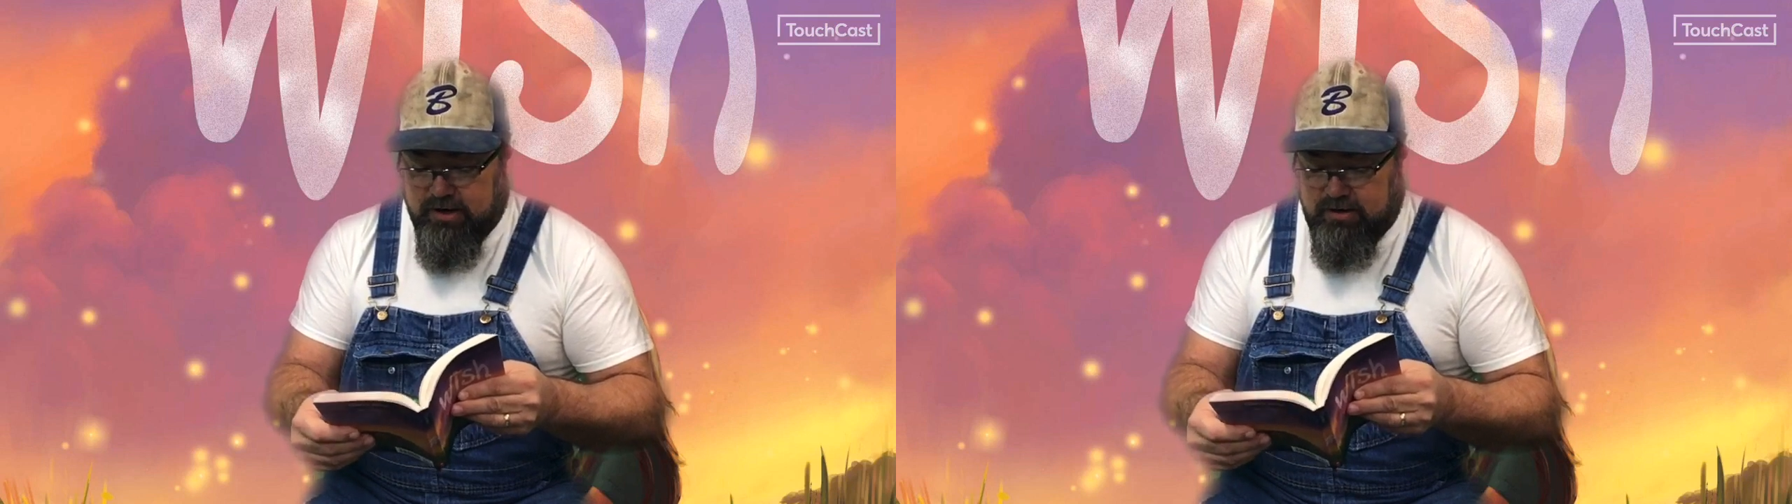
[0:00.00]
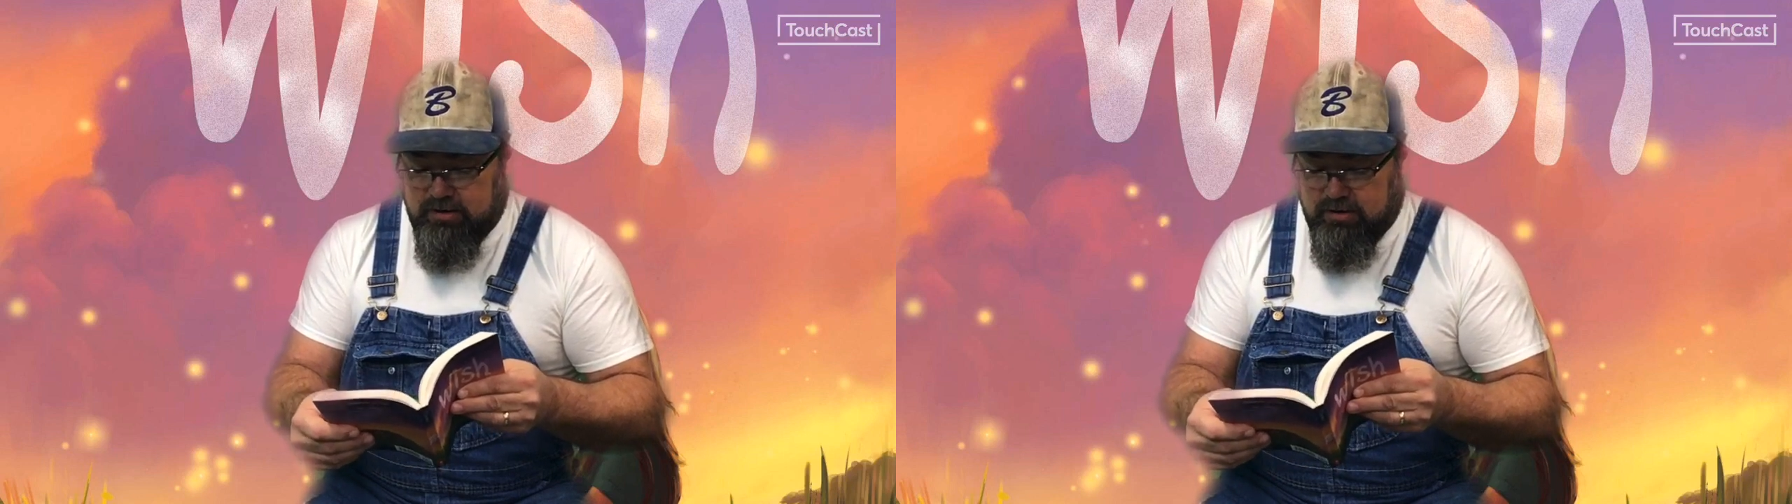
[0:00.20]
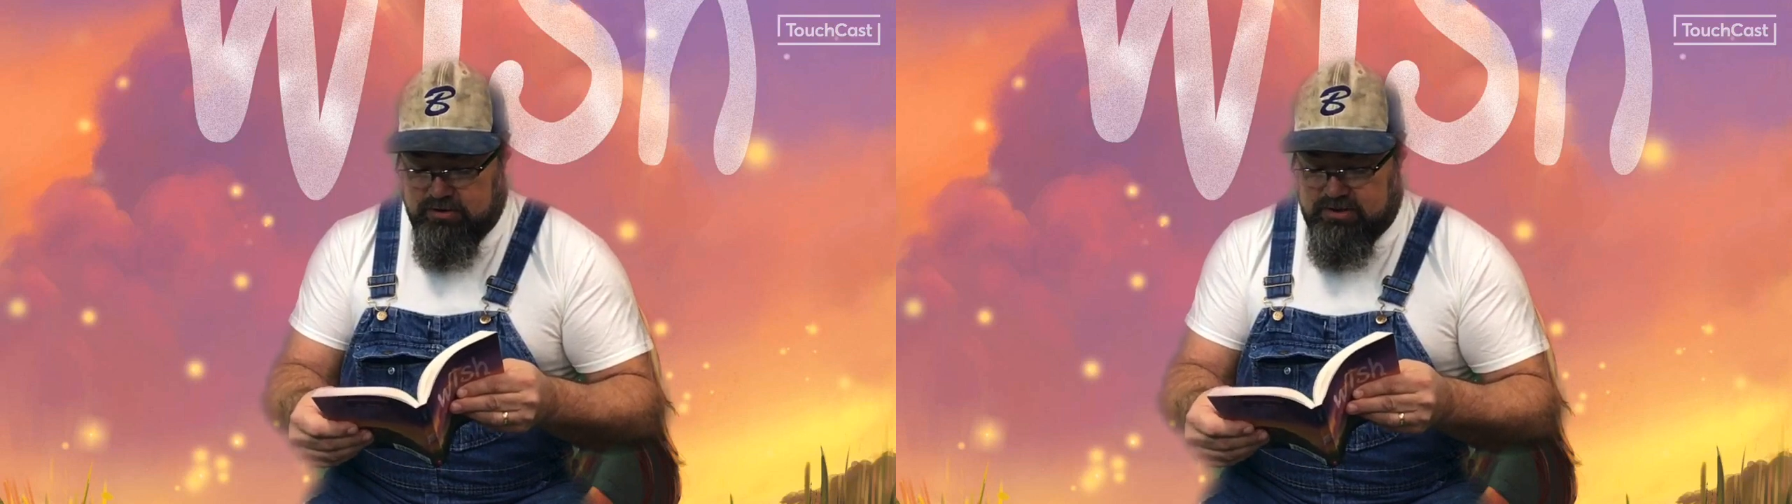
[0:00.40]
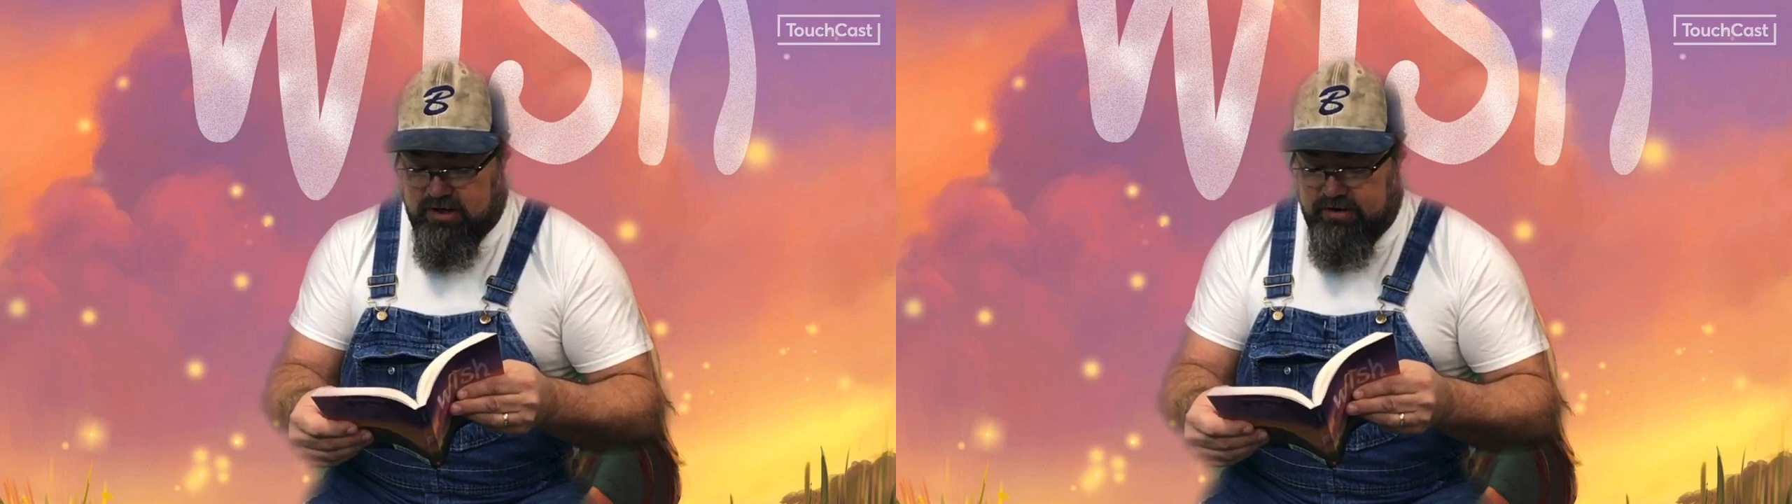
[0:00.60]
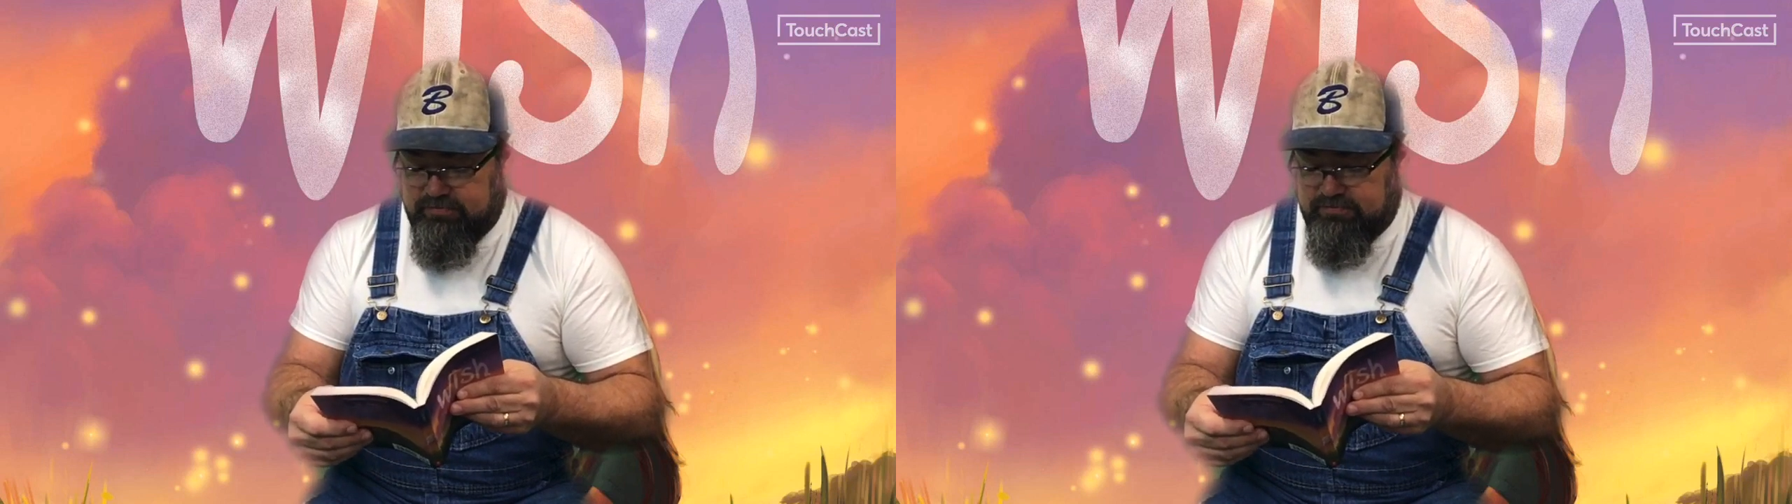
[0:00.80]

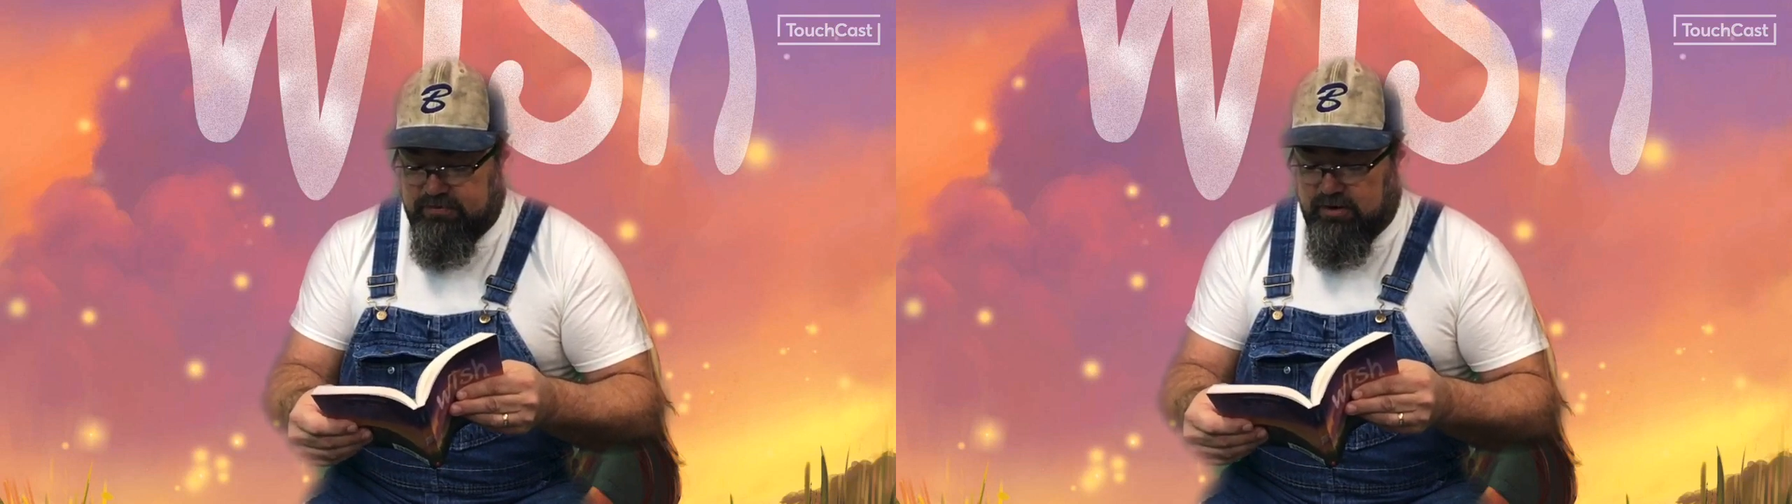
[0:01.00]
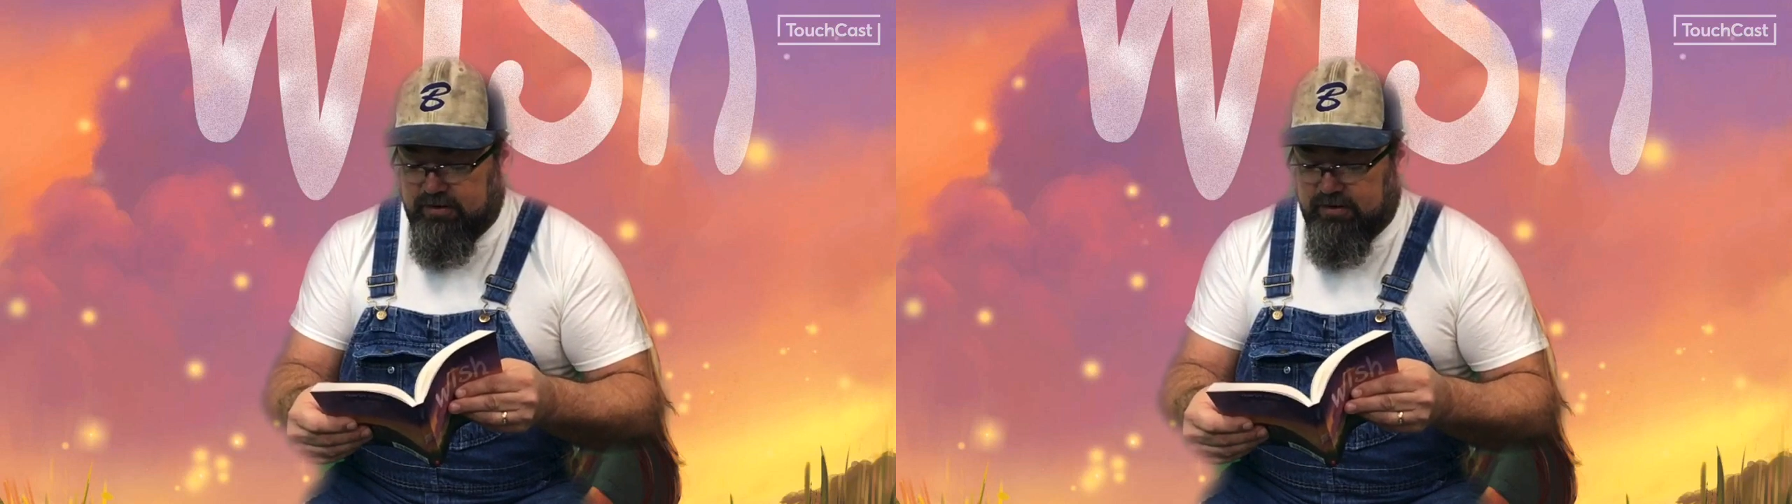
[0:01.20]
clothesline full